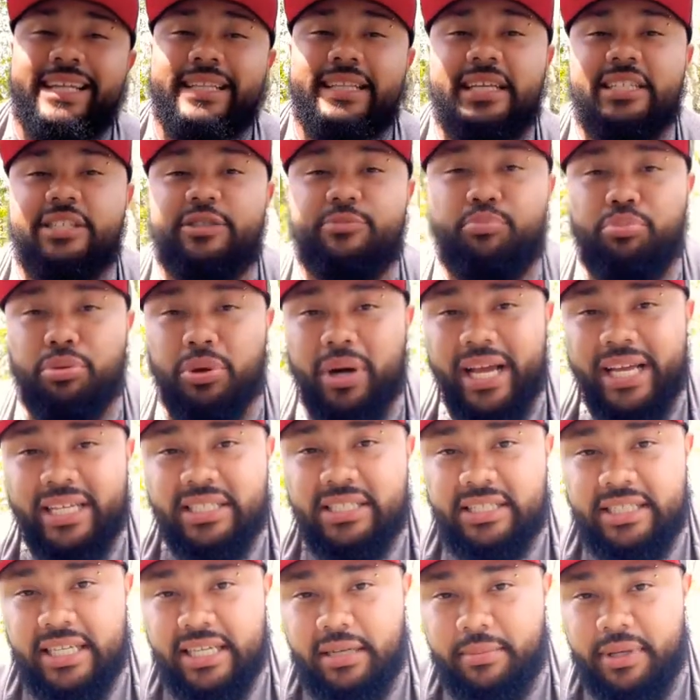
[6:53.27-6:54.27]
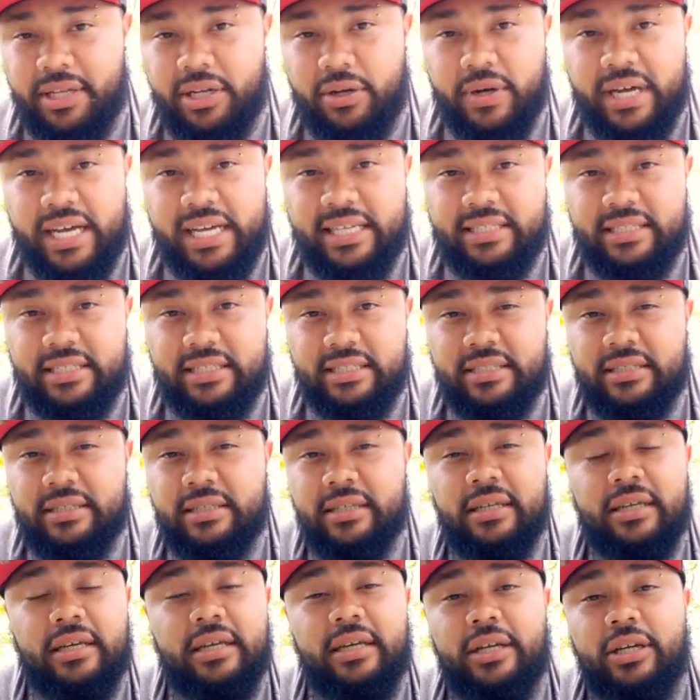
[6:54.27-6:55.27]
that's branched chain amino acids.
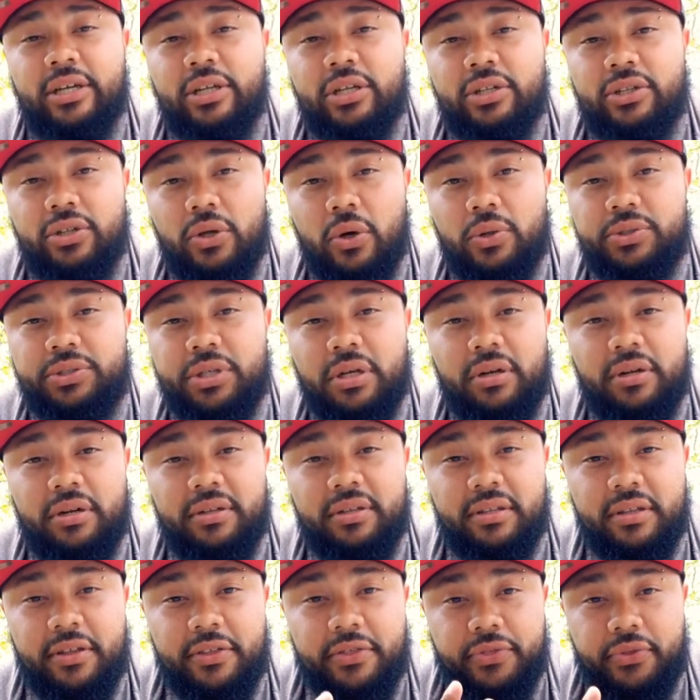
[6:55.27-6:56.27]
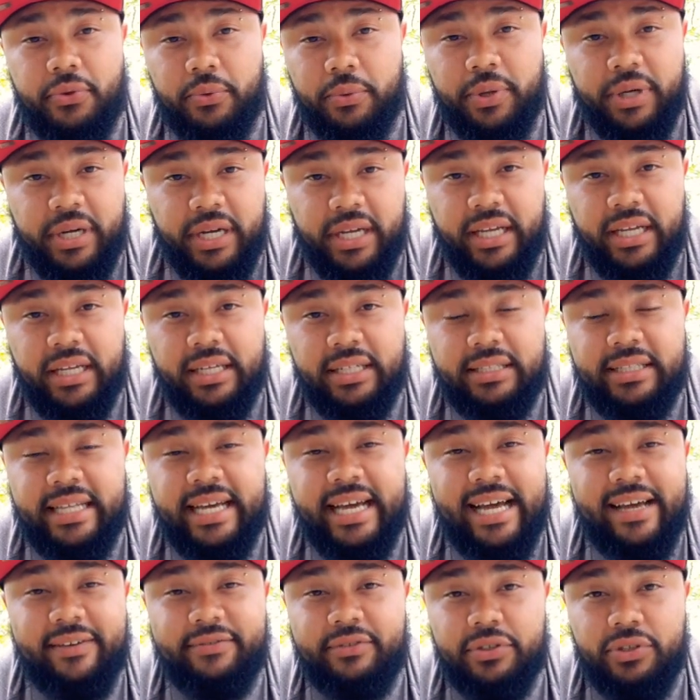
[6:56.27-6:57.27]
Those are the three that
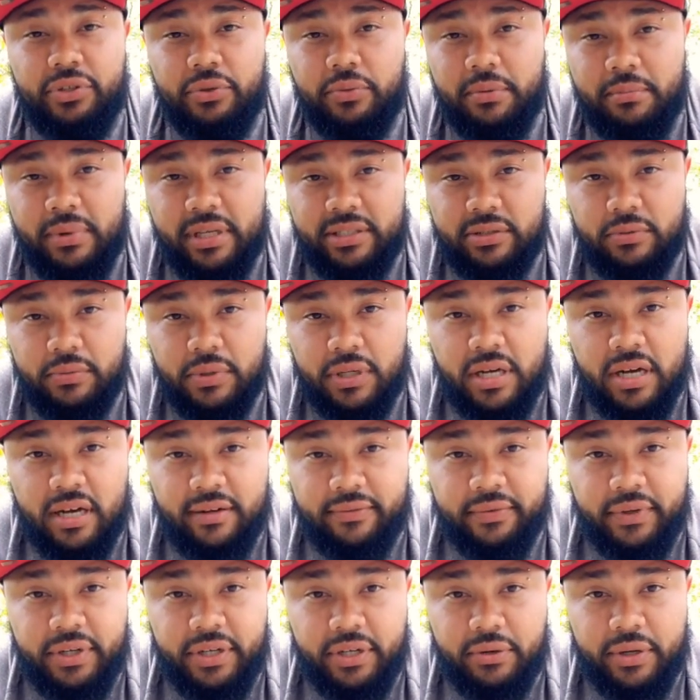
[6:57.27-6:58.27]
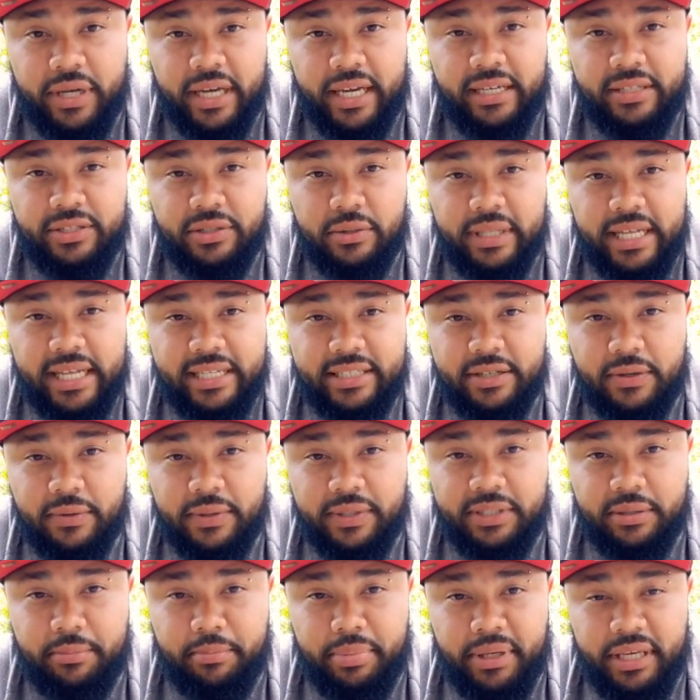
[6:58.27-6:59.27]
have to do with muscle recovery, okay? So that's
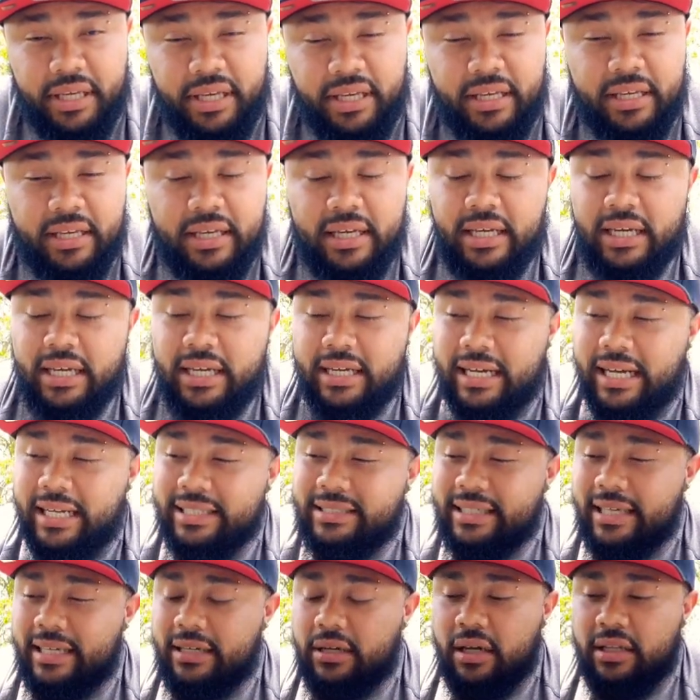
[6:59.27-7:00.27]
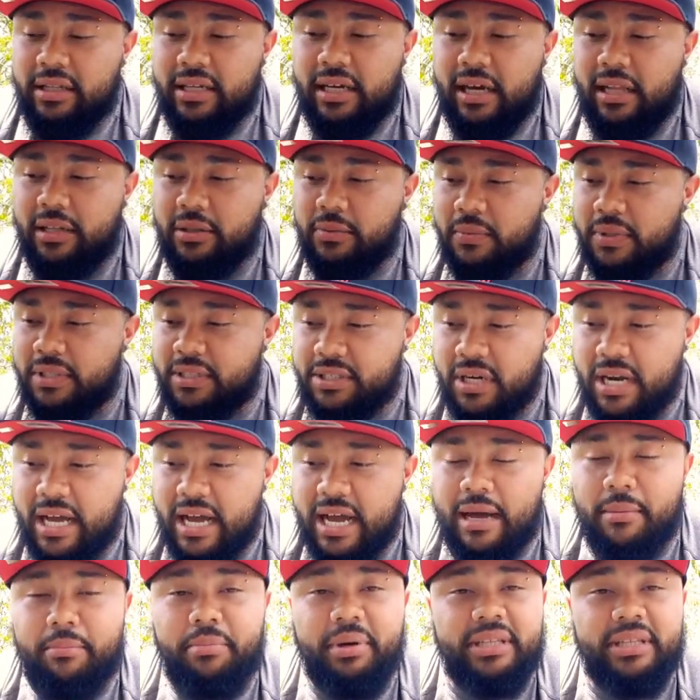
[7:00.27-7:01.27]
going to be, not saying all the other ones are not,